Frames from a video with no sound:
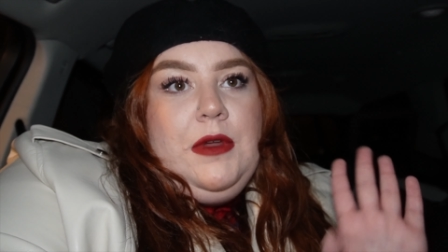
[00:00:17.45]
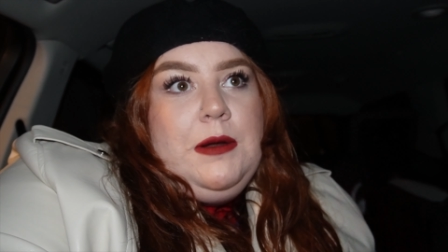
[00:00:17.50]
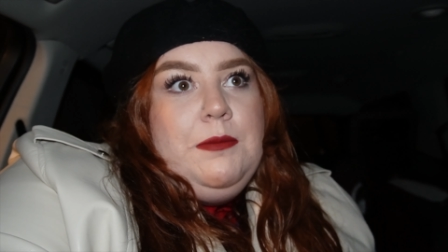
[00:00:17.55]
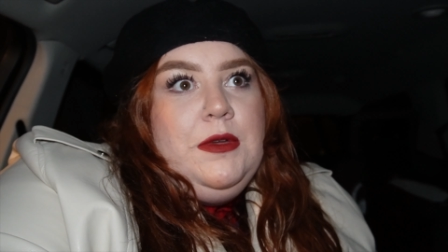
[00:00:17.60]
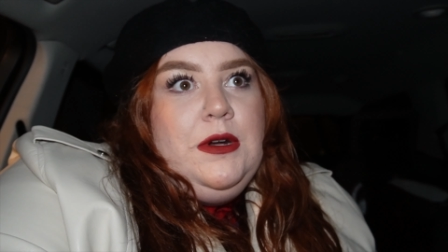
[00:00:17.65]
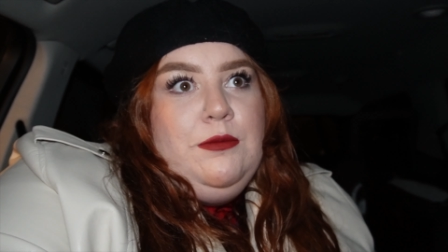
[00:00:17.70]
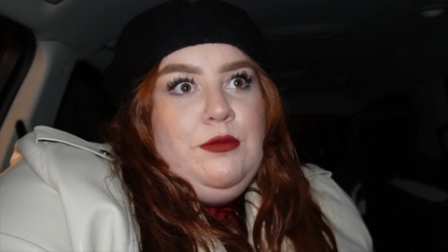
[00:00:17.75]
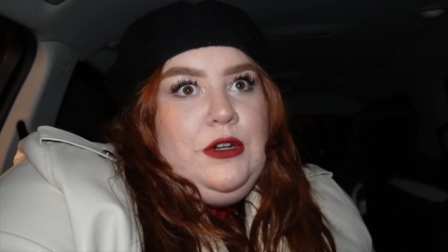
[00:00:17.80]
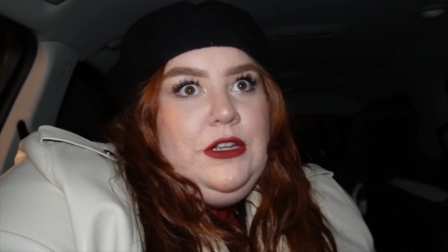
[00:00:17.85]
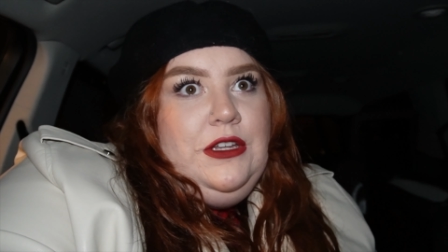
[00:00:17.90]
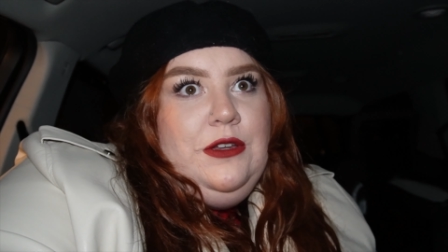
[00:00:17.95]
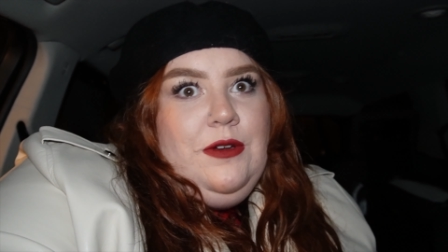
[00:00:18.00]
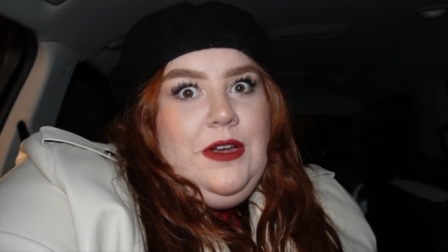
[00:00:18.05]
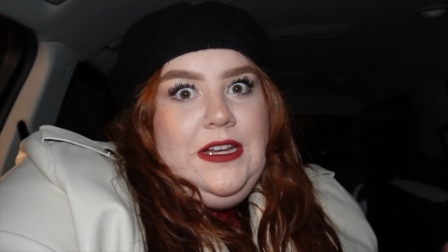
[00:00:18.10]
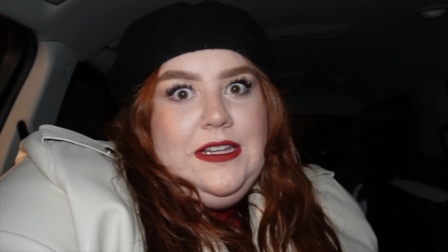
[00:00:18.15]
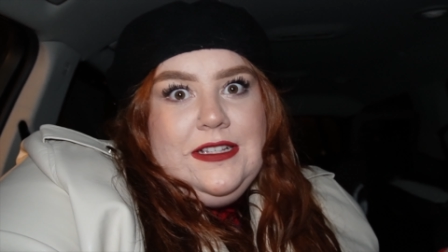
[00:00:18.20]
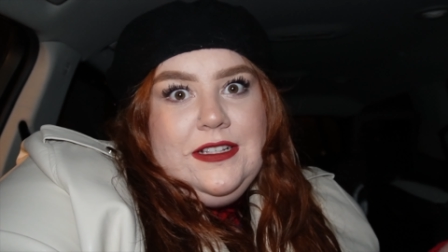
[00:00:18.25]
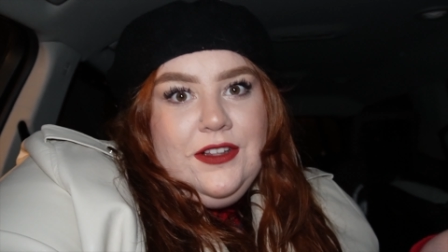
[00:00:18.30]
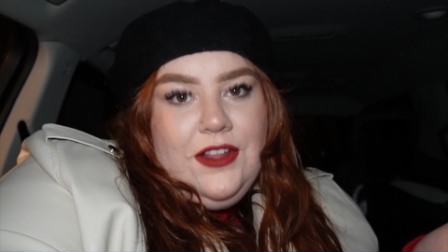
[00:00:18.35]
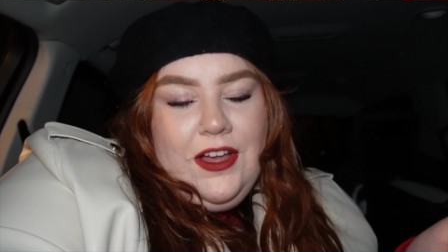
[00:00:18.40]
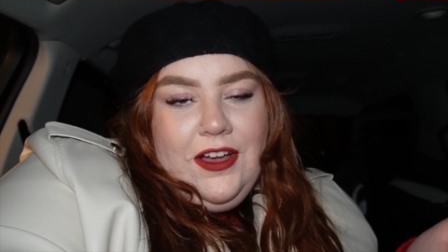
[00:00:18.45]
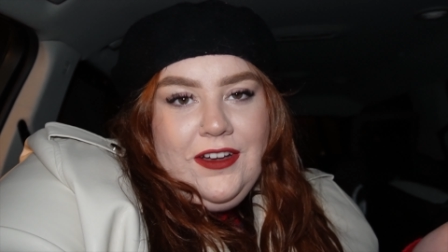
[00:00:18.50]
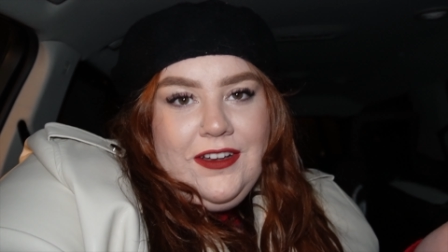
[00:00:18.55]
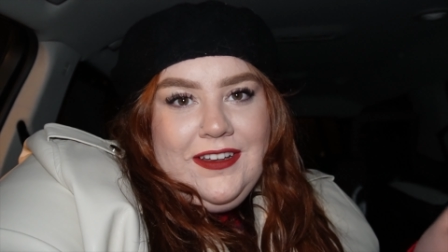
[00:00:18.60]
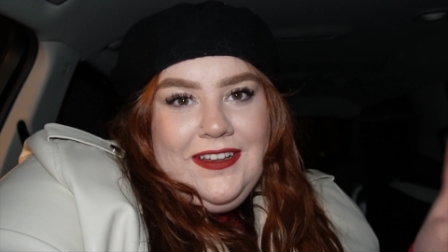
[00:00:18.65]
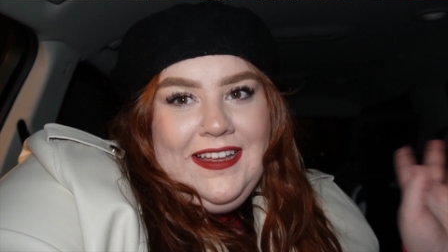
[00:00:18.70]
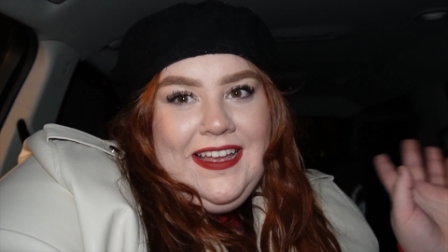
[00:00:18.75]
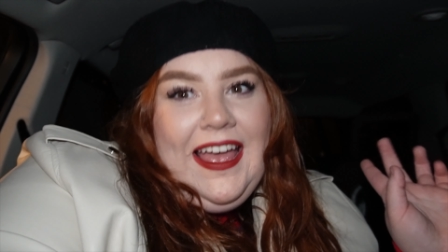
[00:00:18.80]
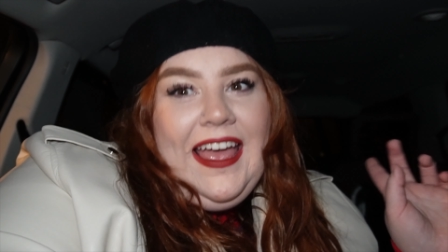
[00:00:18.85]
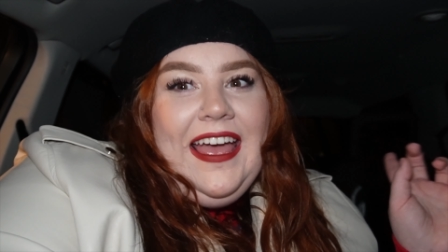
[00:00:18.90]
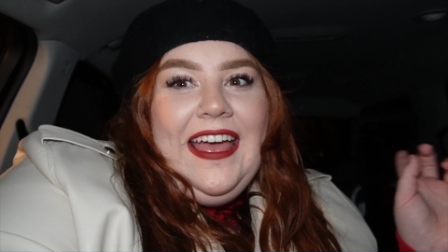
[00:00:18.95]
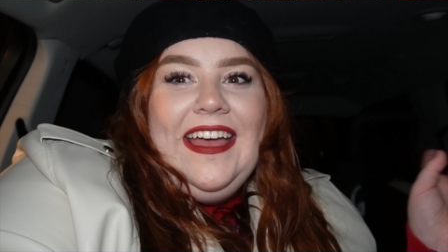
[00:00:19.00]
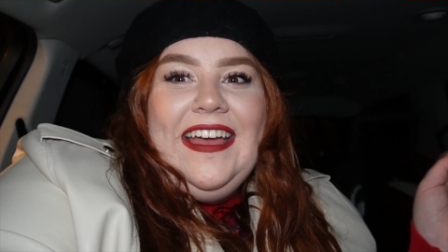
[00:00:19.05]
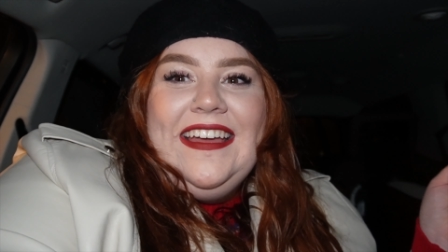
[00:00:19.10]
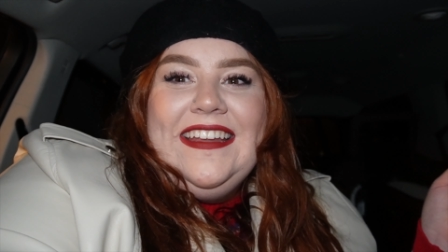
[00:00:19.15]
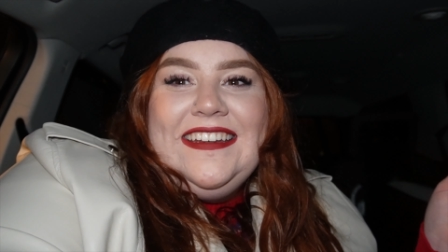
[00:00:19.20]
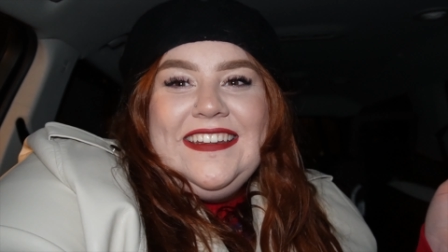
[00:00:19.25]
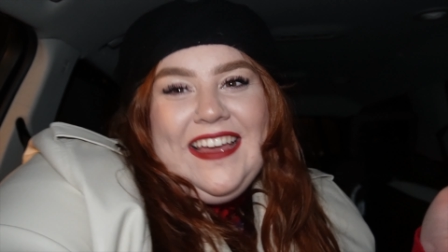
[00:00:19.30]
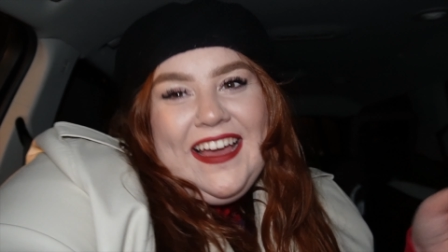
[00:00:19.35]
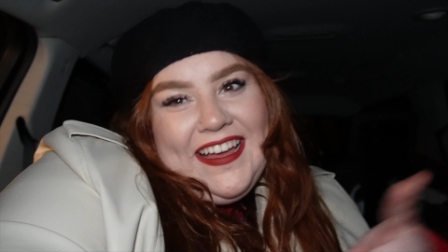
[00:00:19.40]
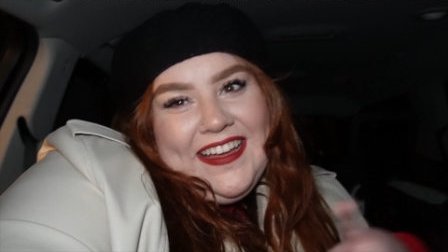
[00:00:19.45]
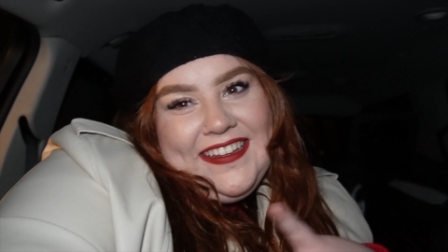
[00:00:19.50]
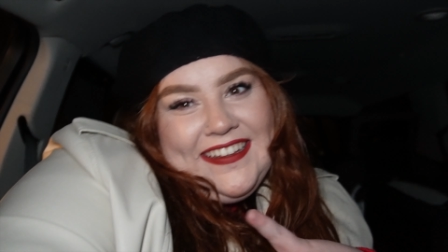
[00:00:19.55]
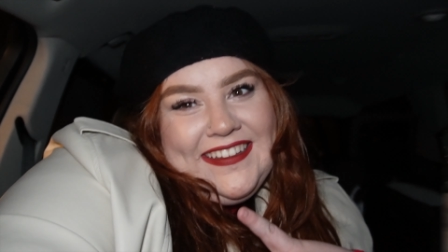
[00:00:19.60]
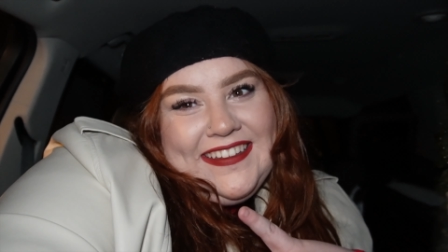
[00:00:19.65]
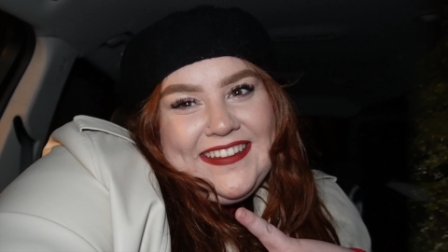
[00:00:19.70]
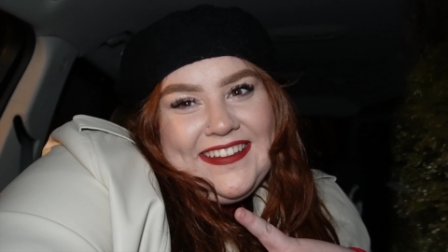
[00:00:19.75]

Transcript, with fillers: but I'm gonna bring you guys along and yeah.